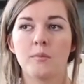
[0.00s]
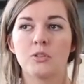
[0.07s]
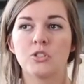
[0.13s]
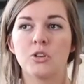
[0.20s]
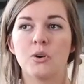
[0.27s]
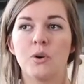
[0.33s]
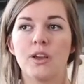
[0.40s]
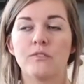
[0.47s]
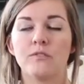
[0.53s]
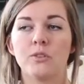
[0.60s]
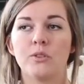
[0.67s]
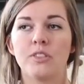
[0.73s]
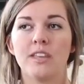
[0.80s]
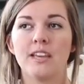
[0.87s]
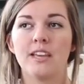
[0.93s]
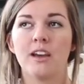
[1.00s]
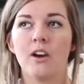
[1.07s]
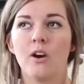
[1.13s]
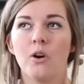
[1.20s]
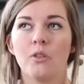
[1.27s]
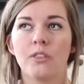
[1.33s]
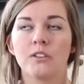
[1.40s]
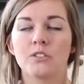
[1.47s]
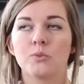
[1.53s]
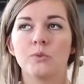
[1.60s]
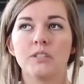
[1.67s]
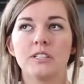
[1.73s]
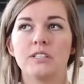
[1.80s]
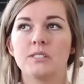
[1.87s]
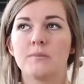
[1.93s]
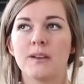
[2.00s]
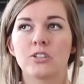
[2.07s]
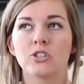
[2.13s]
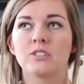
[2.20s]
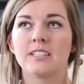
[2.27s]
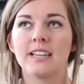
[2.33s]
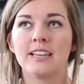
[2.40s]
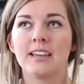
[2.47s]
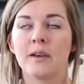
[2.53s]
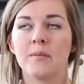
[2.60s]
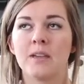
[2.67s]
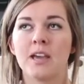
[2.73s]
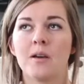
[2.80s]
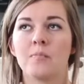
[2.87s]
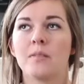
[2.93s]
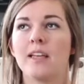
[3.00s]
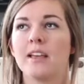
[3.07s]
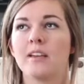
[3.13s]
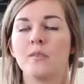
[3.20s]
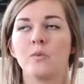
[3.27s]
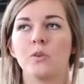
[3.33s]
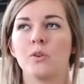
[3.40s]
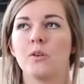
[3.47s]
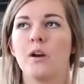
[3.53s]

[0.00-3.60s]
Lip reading: So if you think, oh, there's a really special day coming up, like